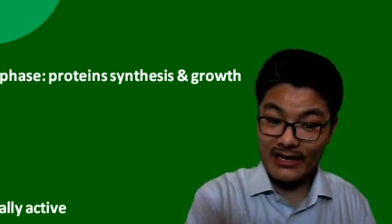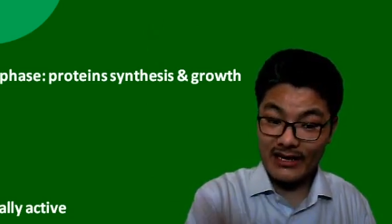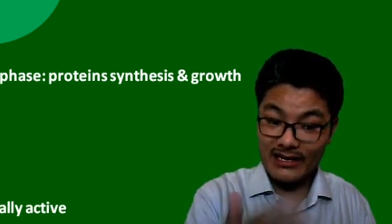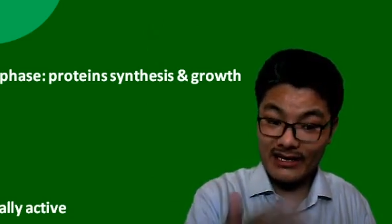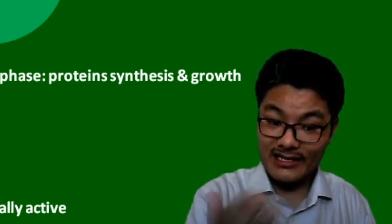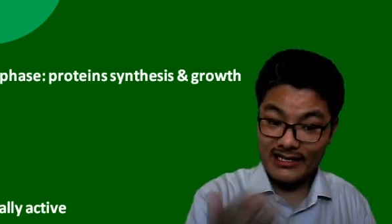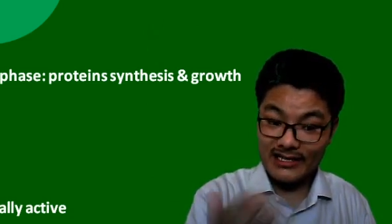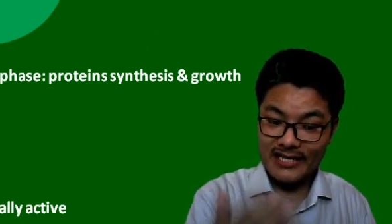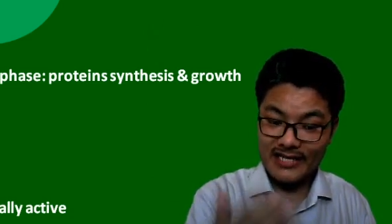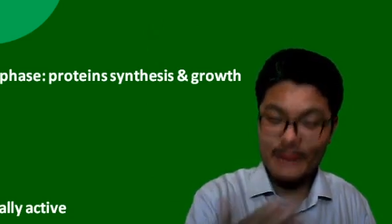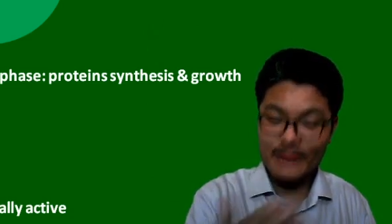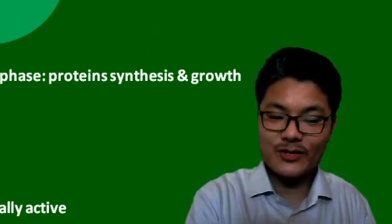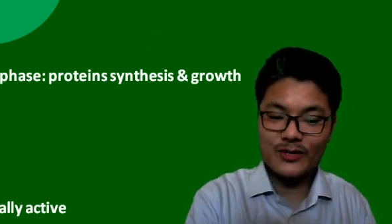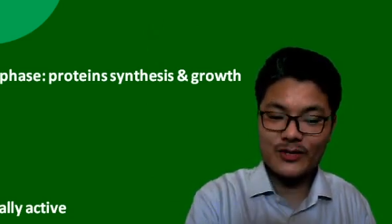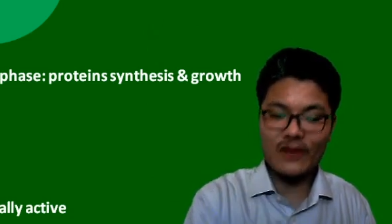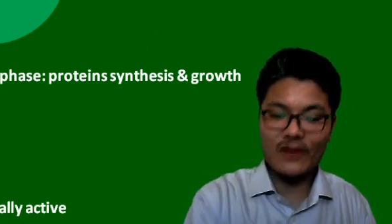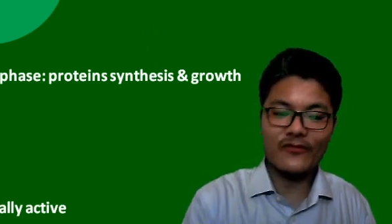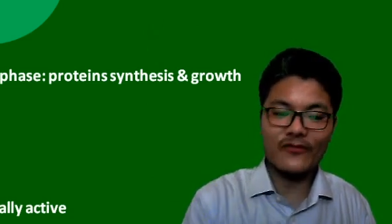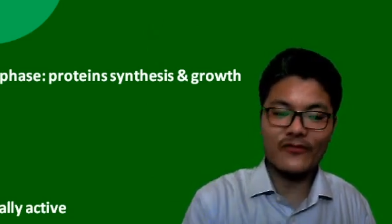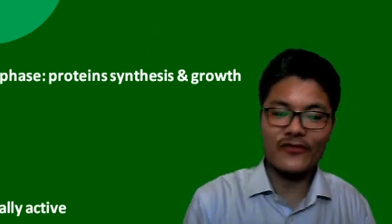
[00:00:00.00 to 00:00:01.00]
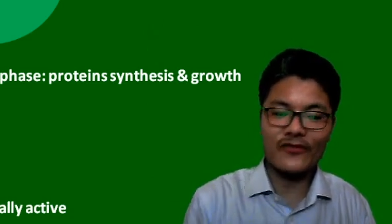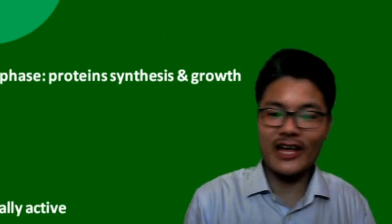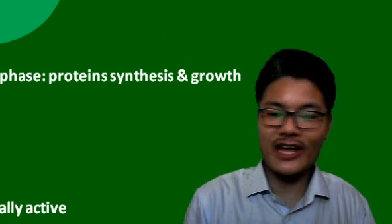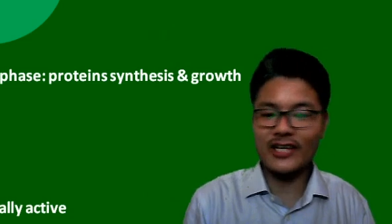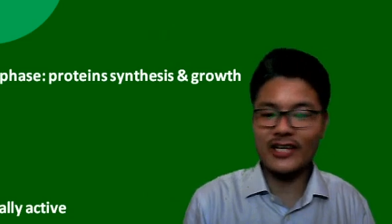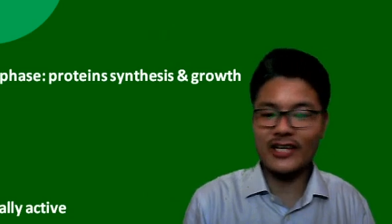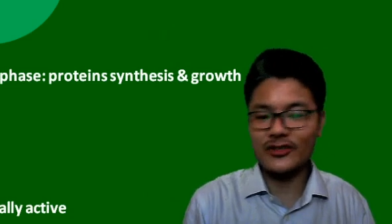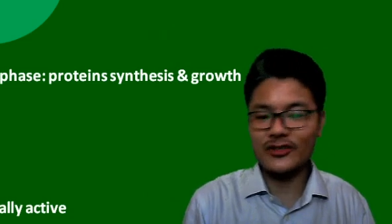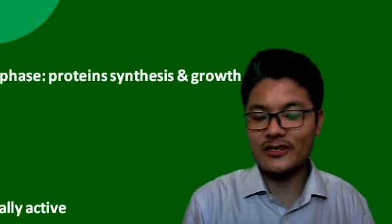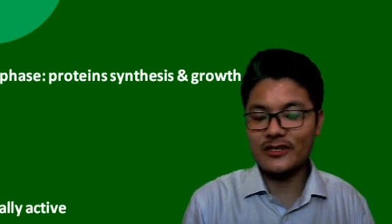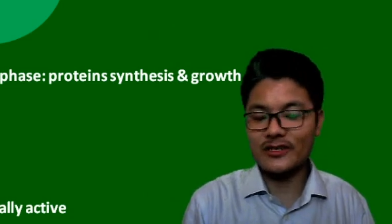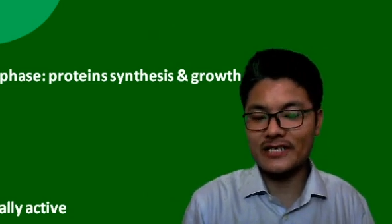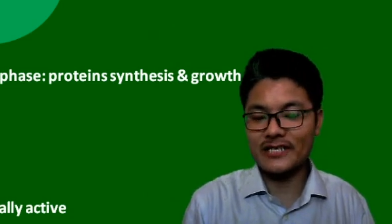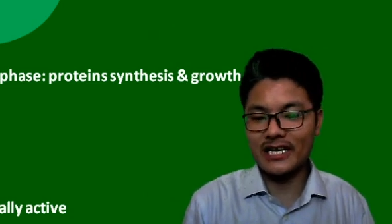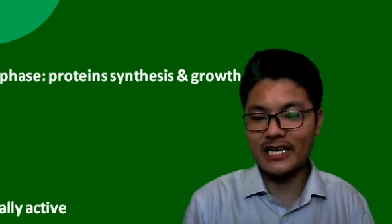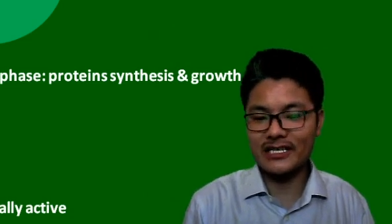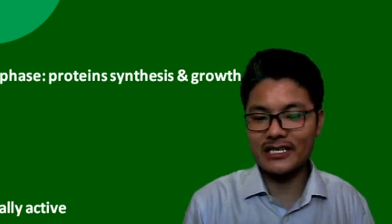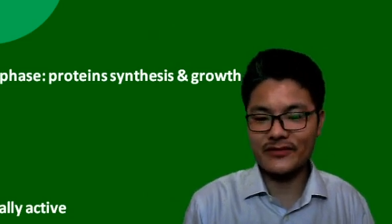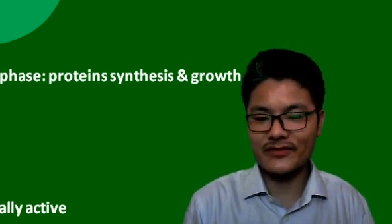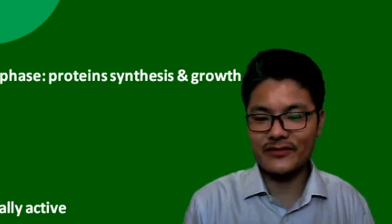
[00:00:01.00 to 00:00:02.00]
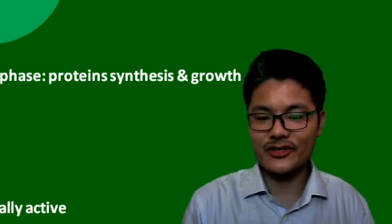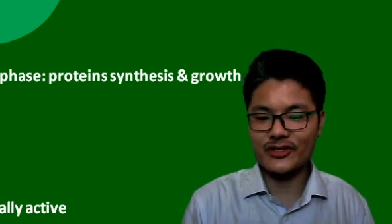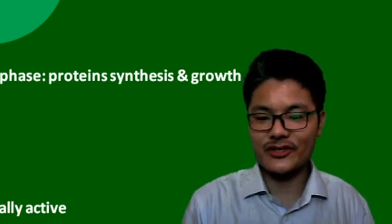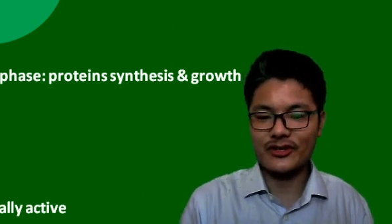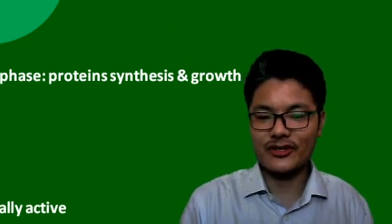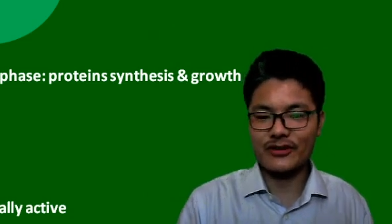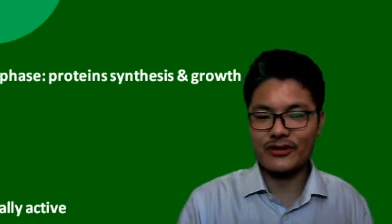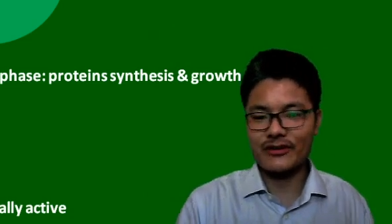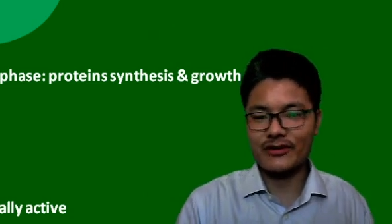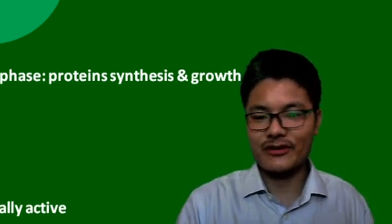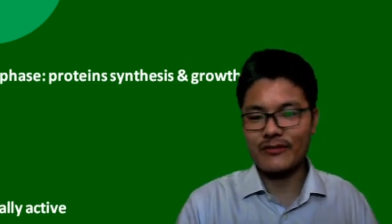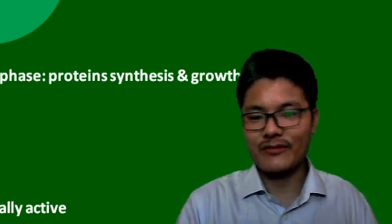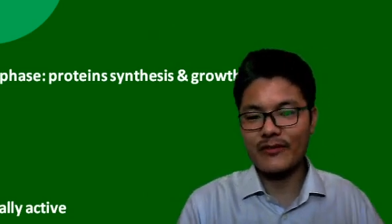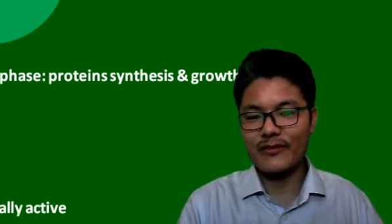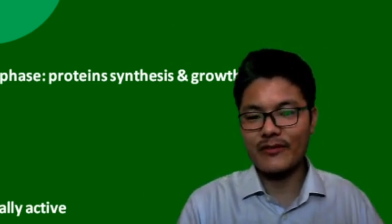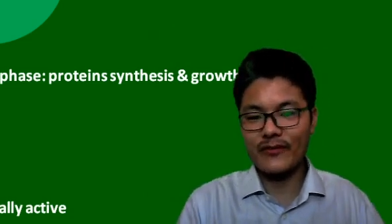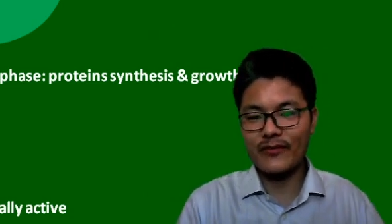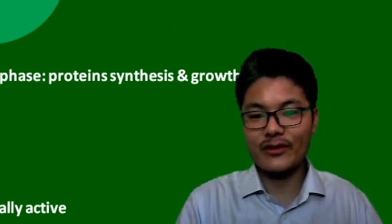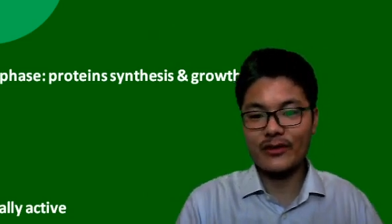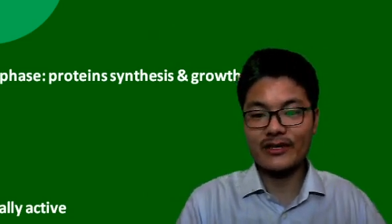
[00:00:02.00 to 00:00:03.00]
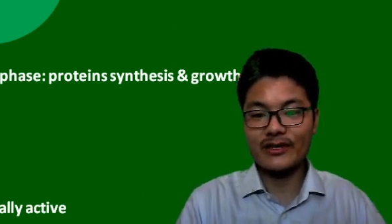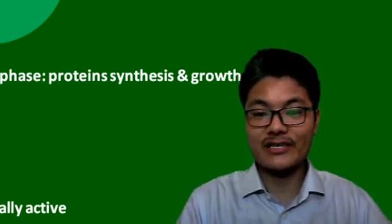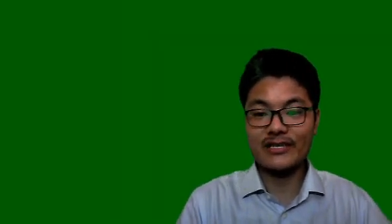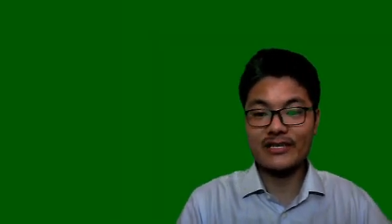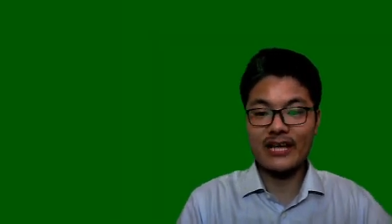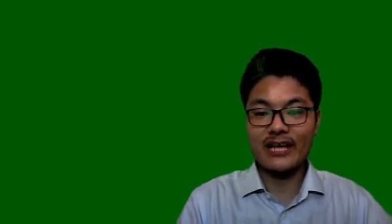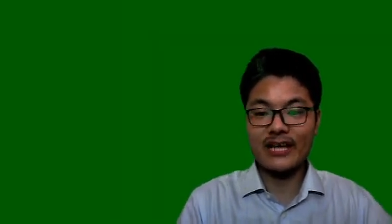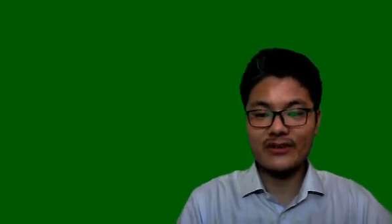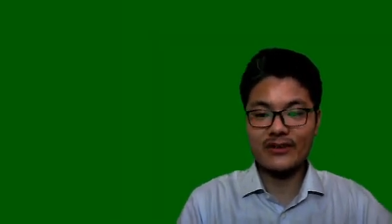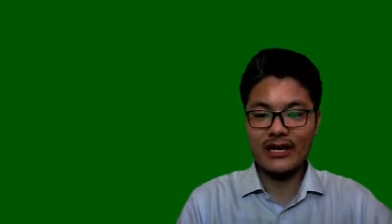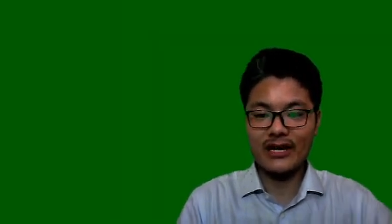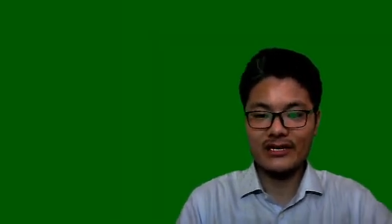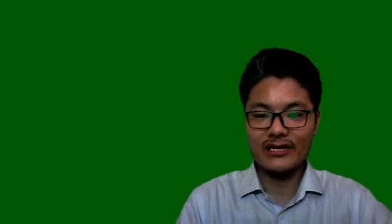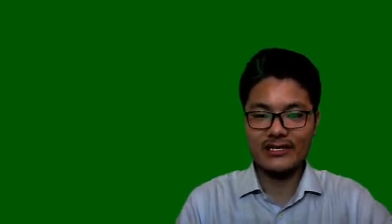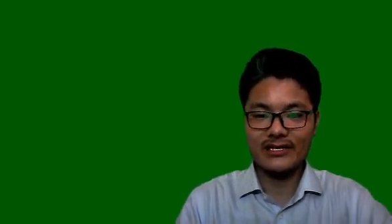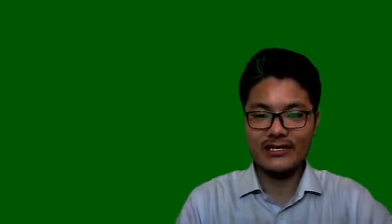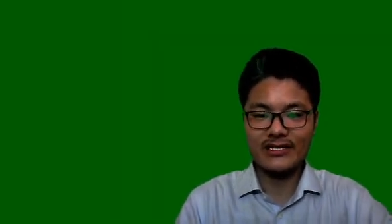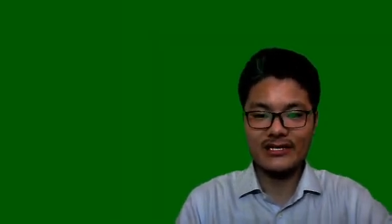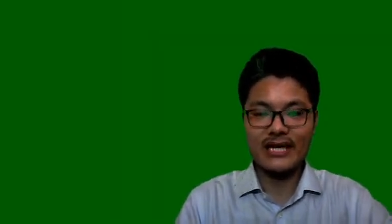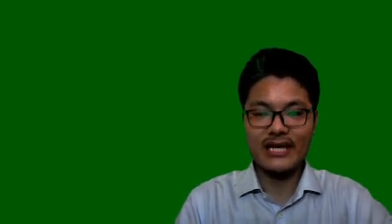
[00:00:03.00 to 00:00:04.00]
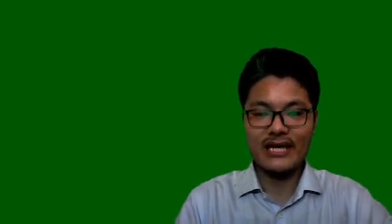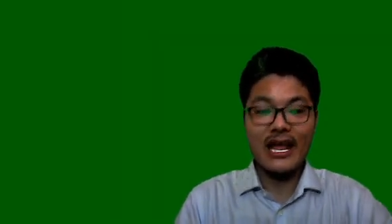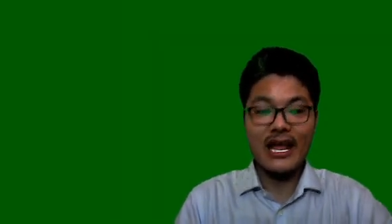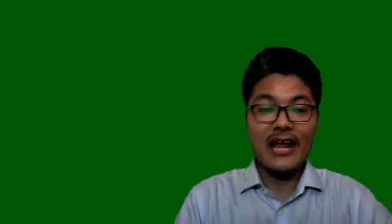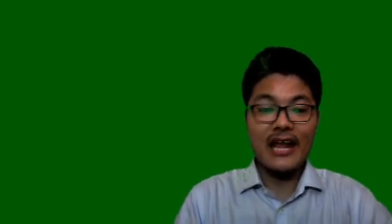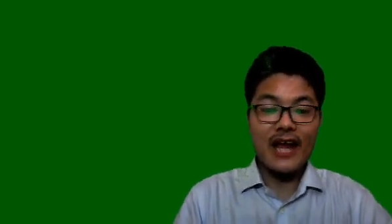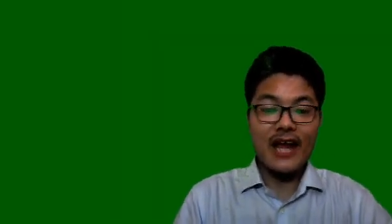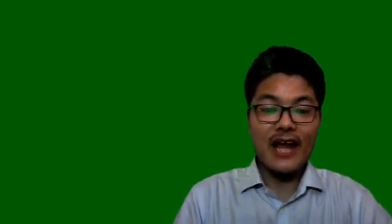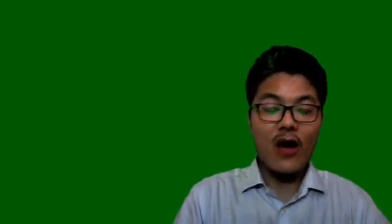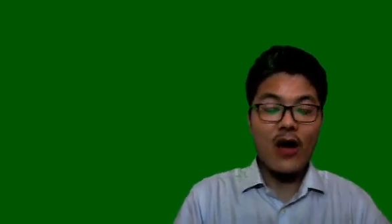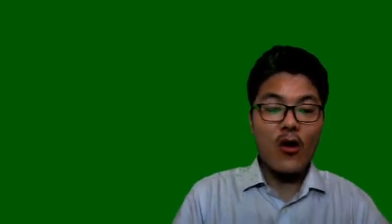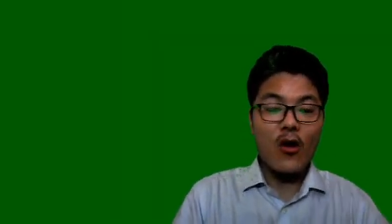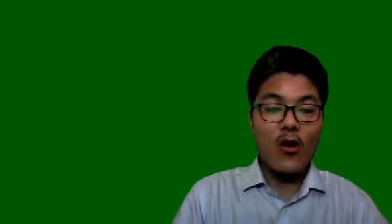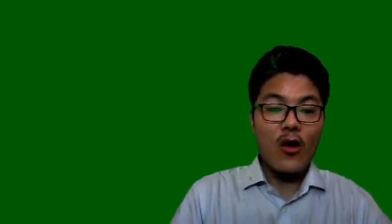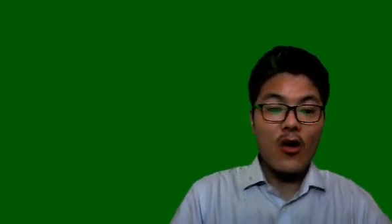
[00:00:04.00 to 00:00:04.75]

steps of actual cell division before the cytokinesis. Now,